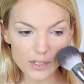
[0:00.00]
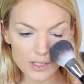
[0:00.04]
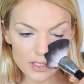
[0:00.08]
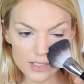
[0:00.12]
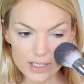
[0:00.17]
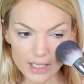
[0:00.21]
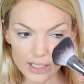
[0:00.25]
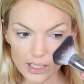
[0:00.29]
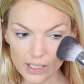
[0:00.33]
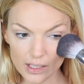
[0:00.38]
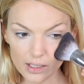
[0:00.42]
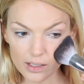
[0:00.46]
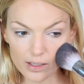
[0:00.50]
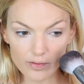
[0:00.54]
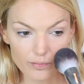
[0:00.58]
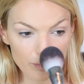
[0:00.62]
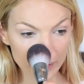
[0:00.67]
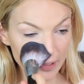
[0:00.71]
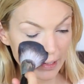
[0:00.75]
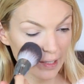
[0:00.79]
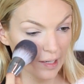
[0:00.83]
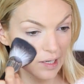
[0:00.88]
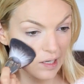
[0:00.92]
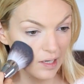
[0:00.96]
Because
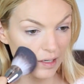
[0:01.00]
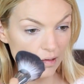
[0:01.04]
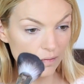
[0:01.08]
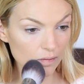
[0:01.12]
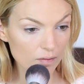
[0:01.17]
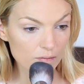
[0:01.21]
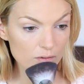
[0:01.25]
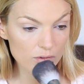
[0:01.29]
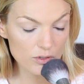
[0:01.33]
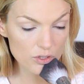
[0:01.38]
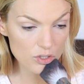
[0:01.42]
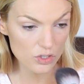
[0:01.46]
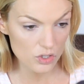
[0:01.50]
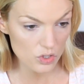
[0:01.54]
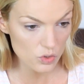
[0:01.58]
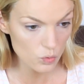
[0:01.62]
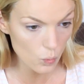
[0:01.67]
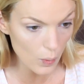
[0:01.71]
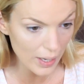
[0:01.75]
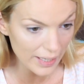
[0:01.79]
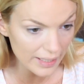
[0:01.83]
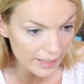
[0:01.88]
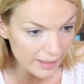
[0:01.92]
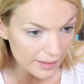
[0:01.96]
I've been getting a little
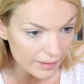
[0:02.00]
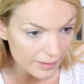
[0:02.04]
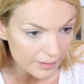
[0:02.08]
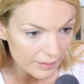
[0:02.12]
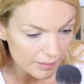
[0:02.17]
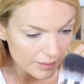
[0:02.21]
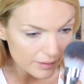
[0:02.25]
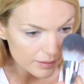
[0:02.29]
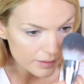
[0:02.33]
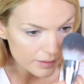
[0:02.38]
sweaty.